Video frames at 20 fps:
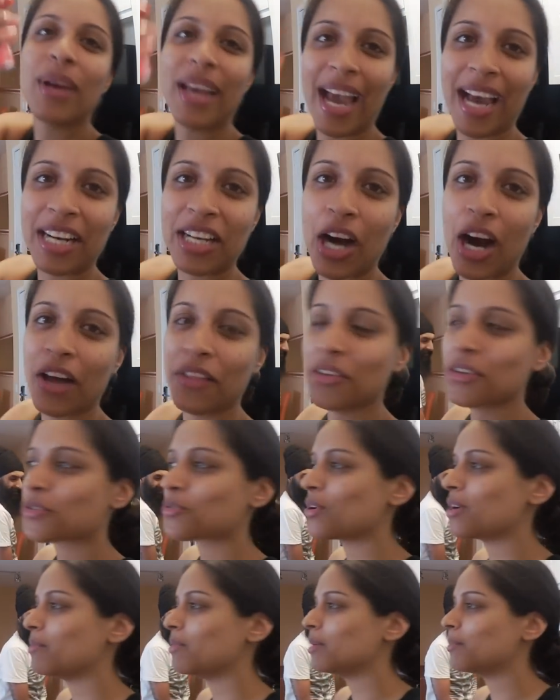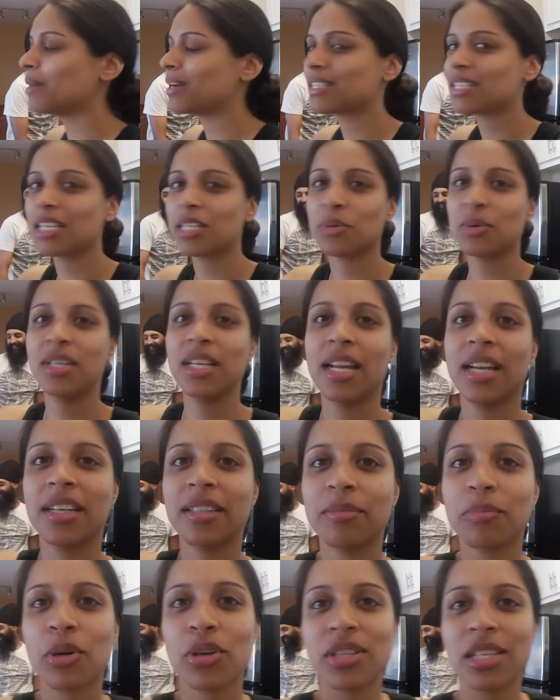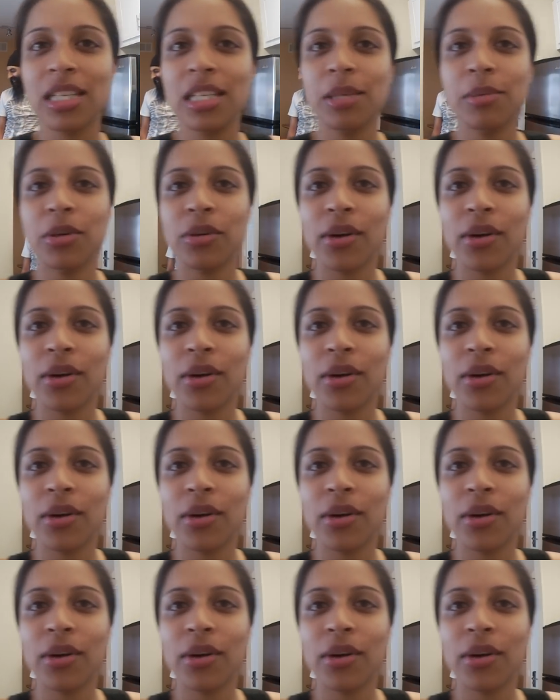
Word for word: we had gotten the streaming, but since we didn't, proceed to be